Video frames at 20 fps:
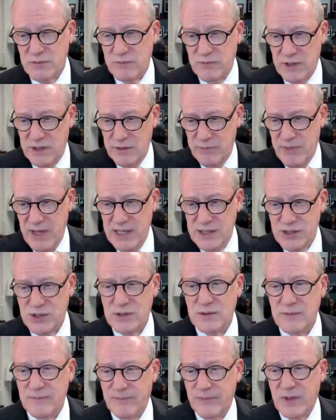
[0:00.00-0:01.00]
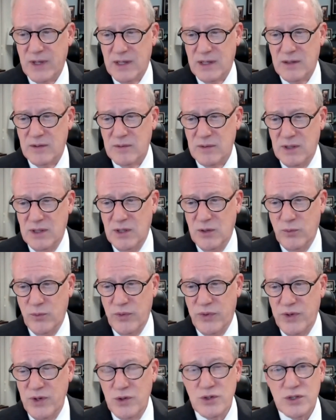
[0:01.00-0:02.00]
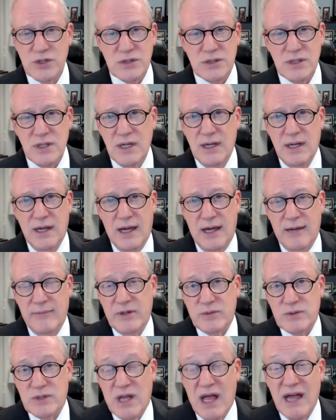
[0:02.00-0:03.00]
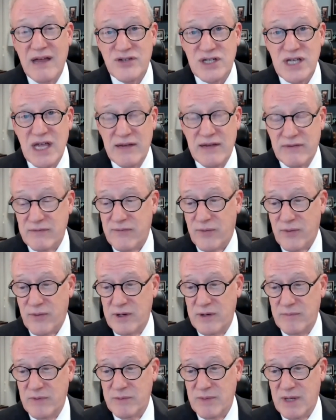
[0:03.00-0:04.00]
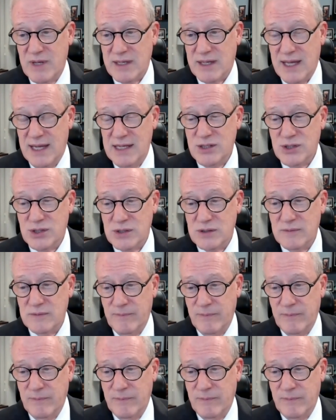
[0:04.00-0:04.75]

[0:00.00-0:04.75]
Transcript: We had a patient with use. I mean, it was life-saving for him, the medication.